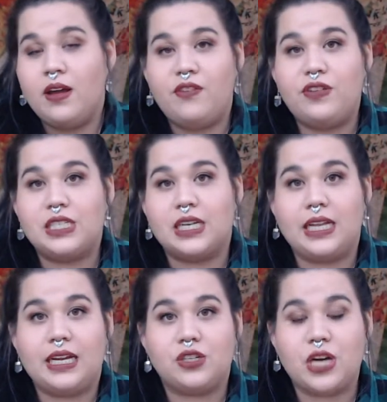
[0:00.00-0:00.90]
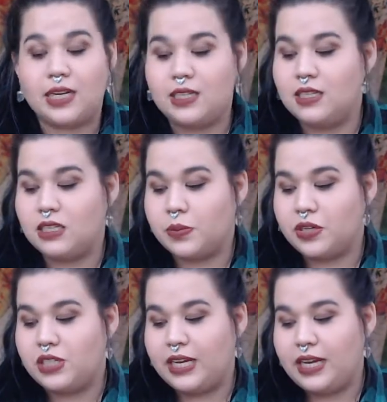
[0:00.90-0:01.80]
physically attracted to this
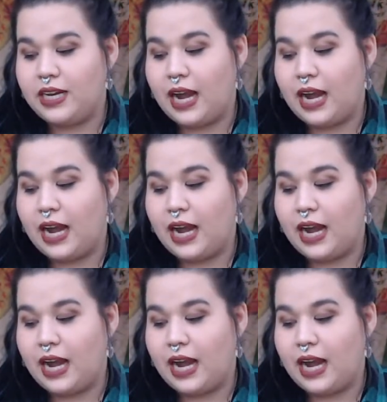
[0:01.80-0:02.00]
person.